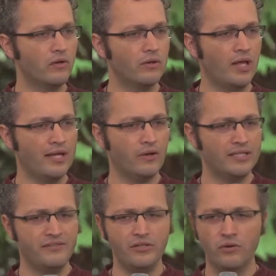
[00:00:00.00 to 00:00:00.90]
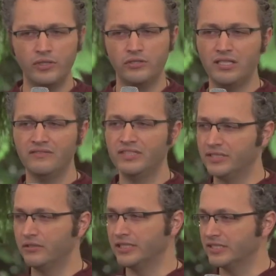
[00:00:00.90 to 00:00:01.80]
likewise, if you don't want your liver
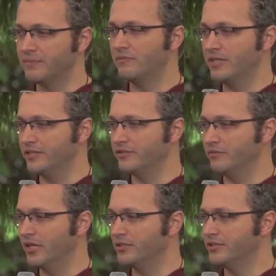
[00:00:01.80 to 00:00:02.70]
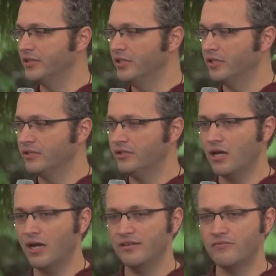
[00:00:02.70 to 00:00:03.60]
cells experimenting too much, you
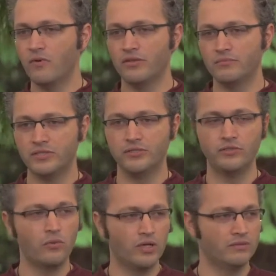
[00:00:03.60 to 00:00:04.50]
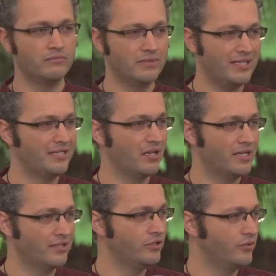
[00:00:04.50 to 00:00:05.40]
kind of want them to do what they're
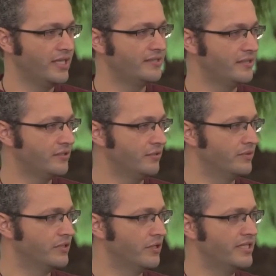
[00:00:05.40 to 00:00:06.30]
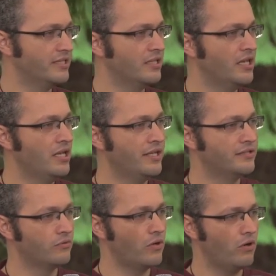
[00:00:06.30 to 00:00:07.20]
designed to do in their system. So there's a,
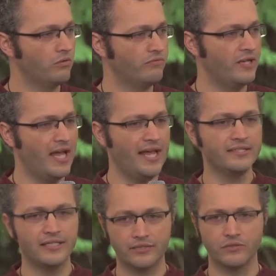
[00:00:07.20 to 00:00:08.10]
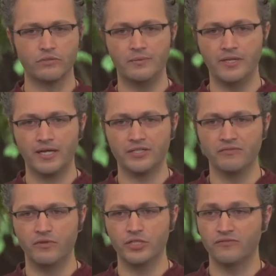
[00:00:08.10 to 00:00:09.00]
there's a role for asexual
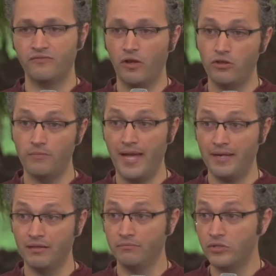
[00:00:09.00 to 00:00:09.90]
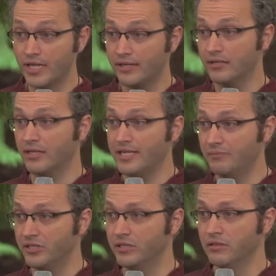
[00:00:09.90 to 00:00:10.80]
reproduction, for just follow the pattern, mutate it,
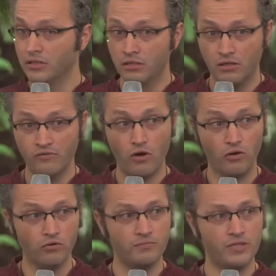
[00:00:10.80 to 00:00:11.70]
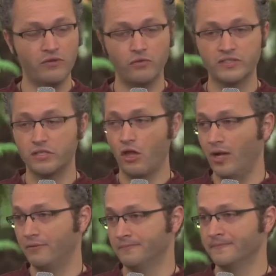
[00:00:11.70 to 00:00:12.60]
adapt it, evolve, but evolve slower.